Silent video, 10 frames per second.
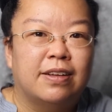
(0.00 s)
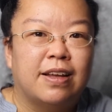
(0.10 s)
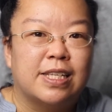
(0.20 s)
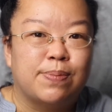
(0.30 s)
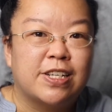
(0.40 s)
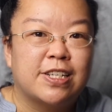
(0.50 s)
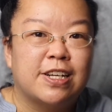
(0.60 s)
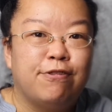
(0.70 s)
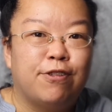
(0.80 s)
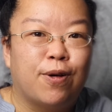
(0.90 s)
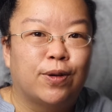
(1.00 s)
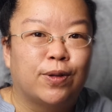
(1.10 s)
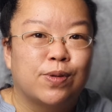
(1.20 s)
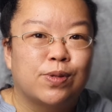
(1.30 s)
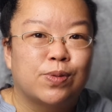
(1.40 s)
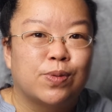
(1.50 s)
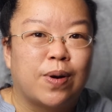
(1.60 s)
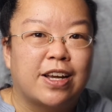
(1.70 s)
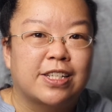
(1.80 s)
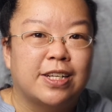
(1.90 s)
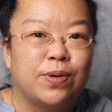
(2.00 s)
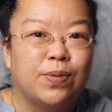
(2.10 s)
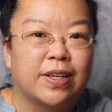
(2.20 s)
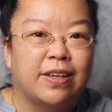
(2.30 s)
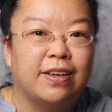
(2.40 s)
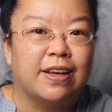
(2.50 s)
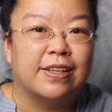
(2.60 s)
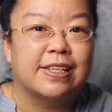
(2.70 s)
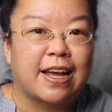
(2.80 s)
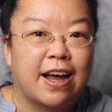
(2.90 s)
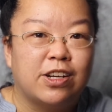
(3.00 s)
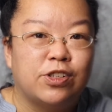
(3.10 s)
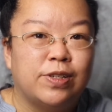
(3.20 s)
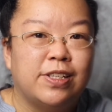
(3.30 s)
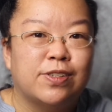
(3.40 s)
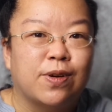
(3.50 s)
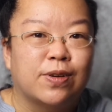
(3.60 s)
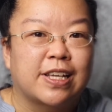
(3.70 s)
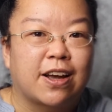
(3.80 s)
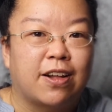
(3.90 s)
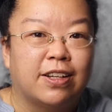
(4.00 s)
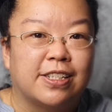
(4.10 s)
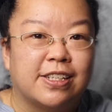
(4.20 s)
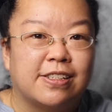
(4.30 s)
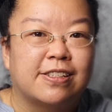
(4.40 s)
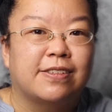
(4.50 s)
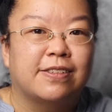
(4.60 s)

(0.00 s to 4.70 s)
especially for those who are actually working as psychiatrists or psychologists.